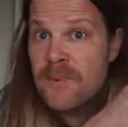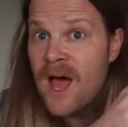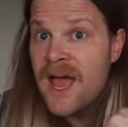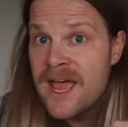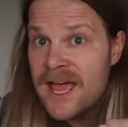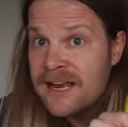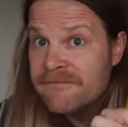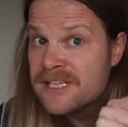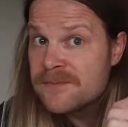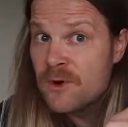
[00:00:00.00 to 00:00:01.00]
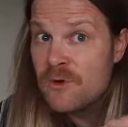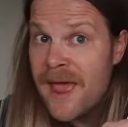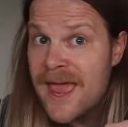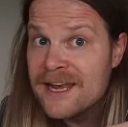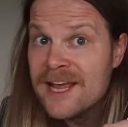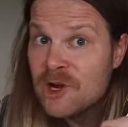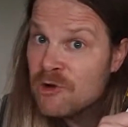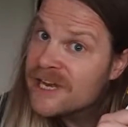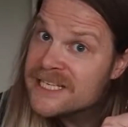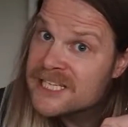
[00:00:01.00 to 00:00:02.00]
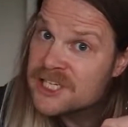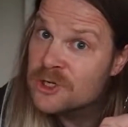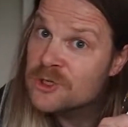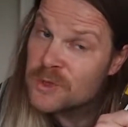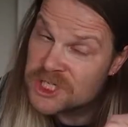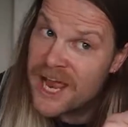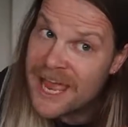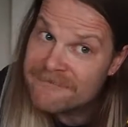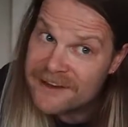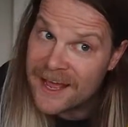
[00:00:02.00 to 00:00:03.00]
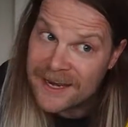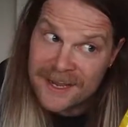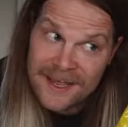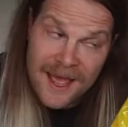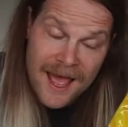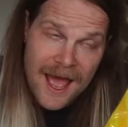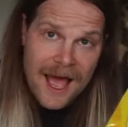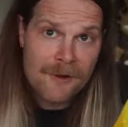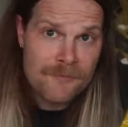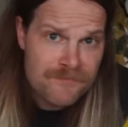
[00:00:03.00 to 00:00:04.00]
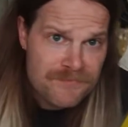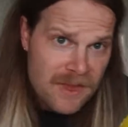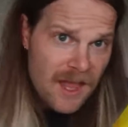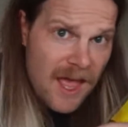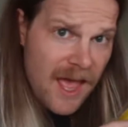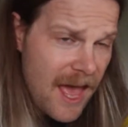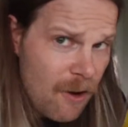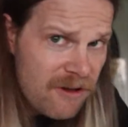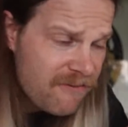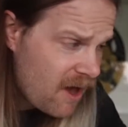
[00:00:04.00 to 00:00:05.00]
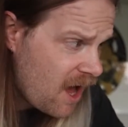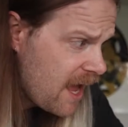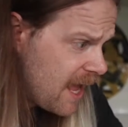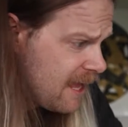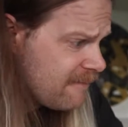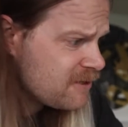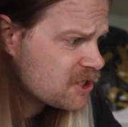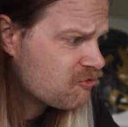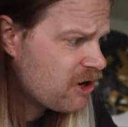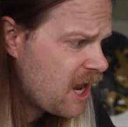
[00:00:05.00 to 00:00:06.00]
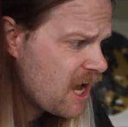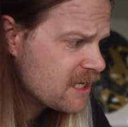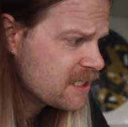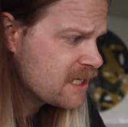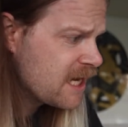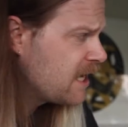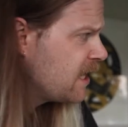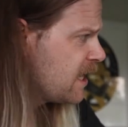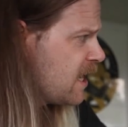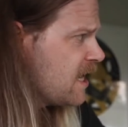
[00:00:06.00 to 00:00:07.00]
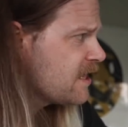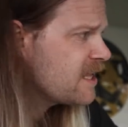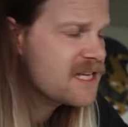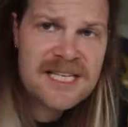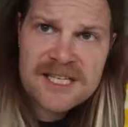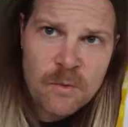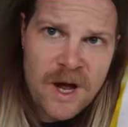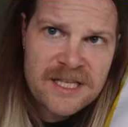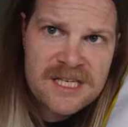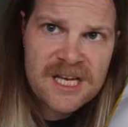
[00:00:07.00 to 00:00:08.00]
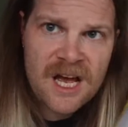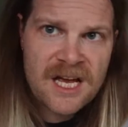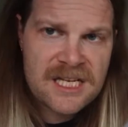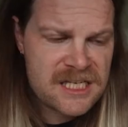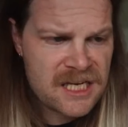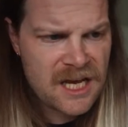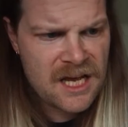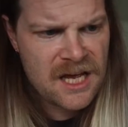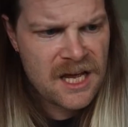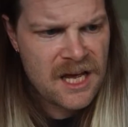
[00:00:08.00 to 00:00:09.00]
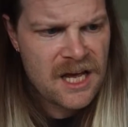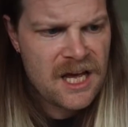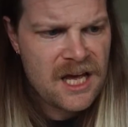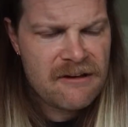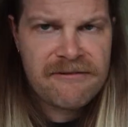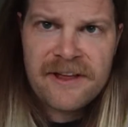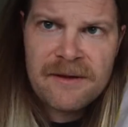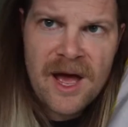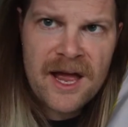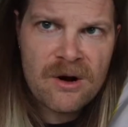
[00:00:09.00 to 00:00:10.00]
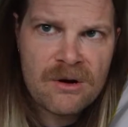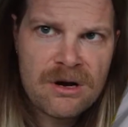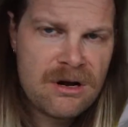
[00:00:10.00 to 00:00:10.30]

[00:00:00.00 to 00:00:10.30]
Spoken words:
buy an Invisible Man green suit, which I have done. However, I have just realised that this is a one size female.